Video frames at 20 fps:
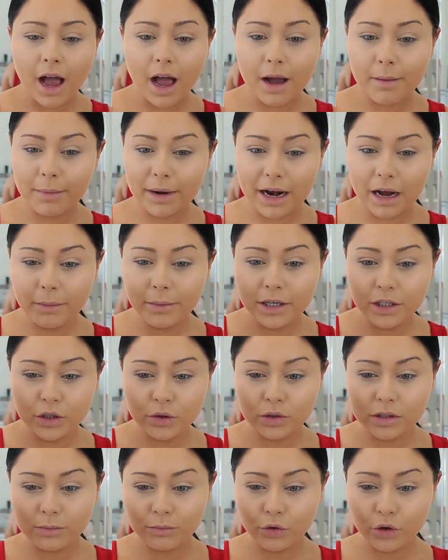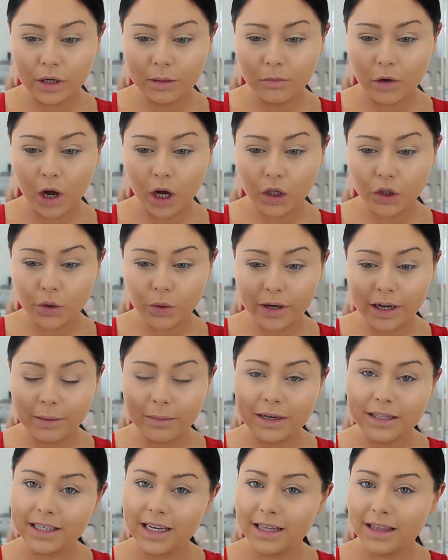Um, but now I'm going to do some cream contouring.
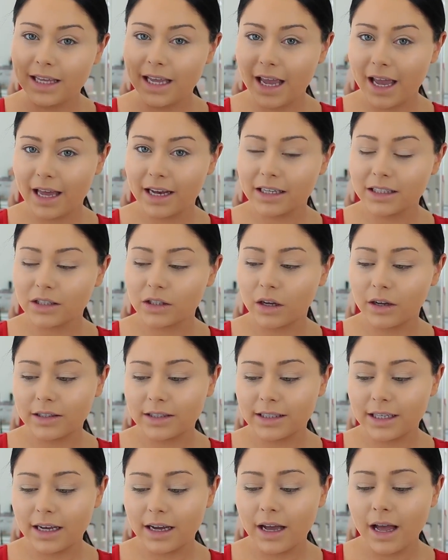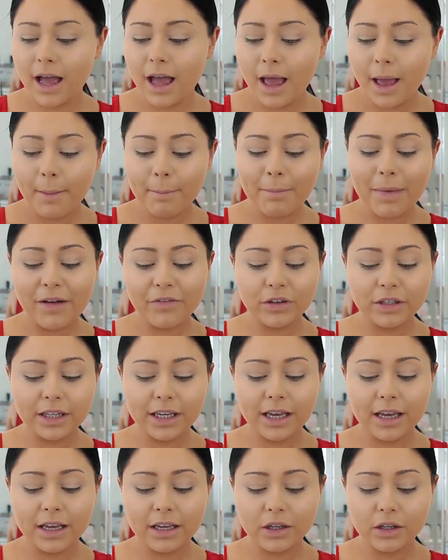I'm going to take the Anastasia
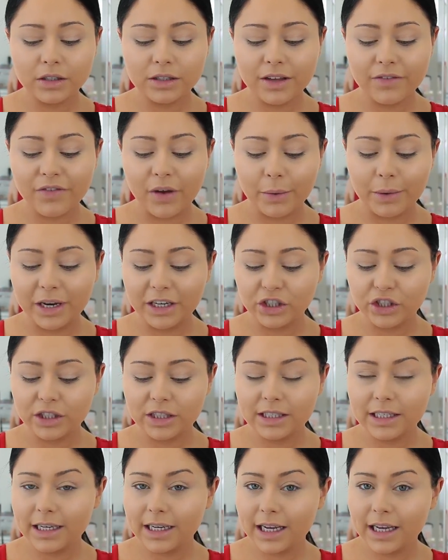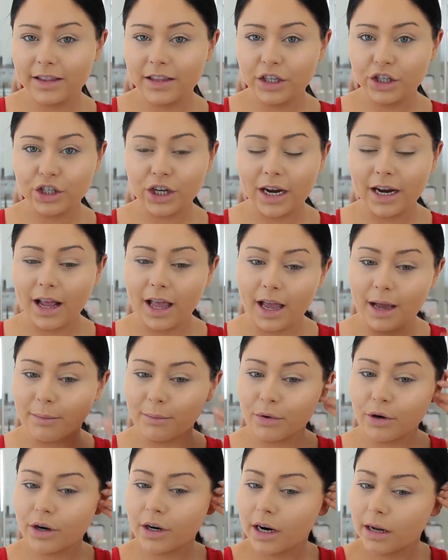Beverly Hills foundation stick in the shade
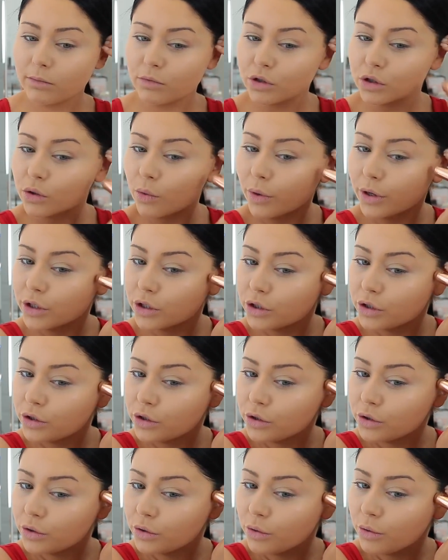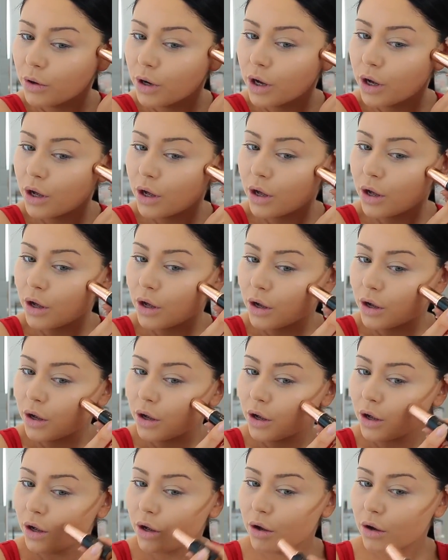Amber and I'm just going to do
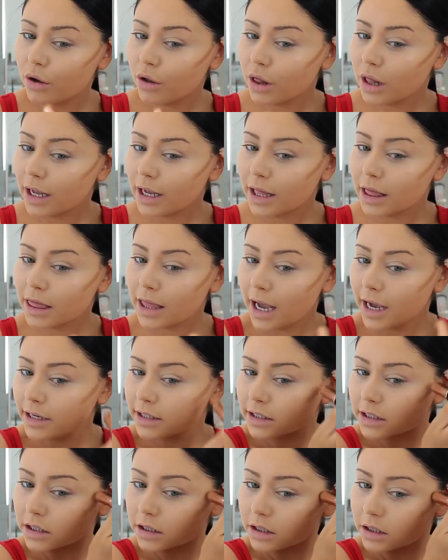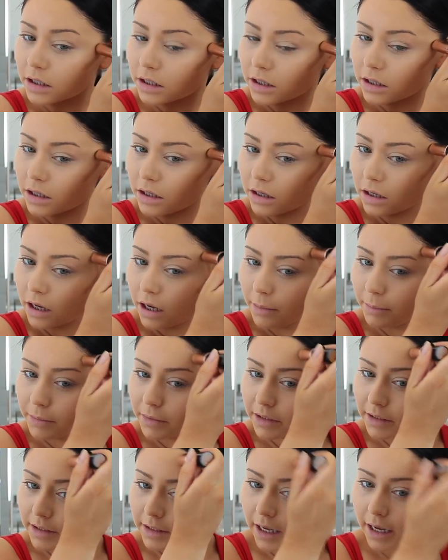like that
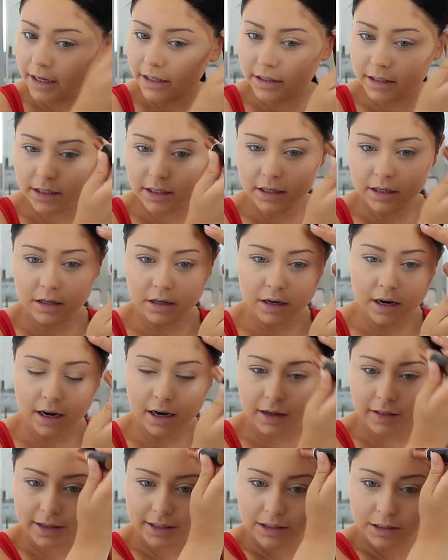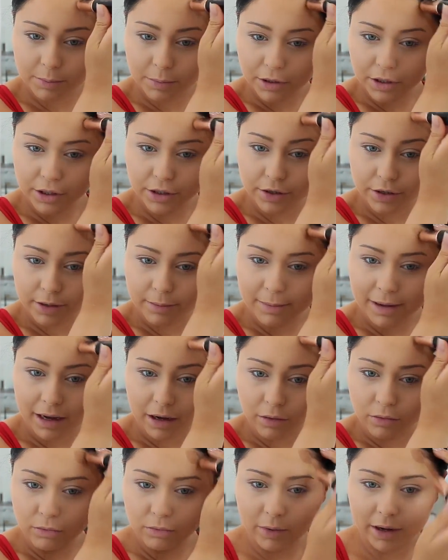up the sides here. And I like to put a good
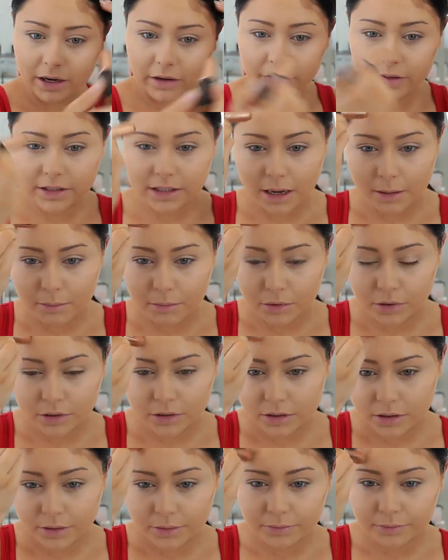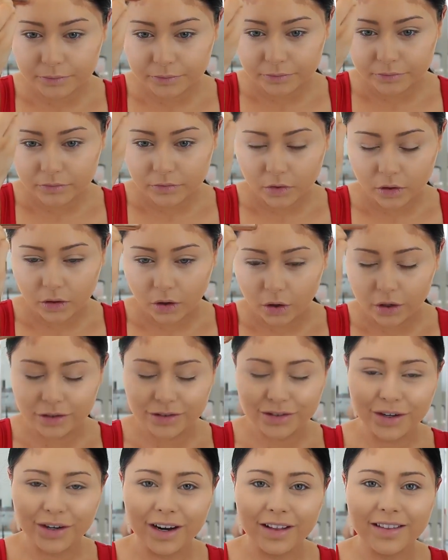amount right on the temples or
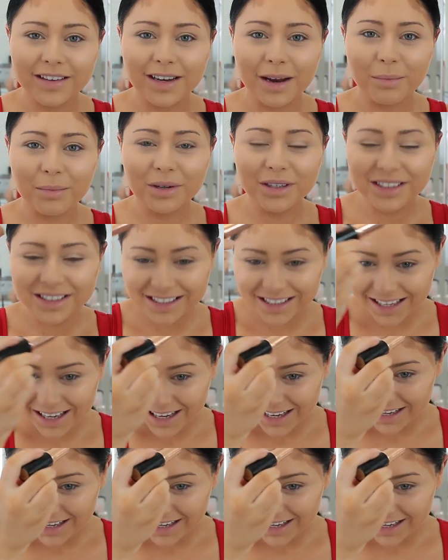sorry, not the temples,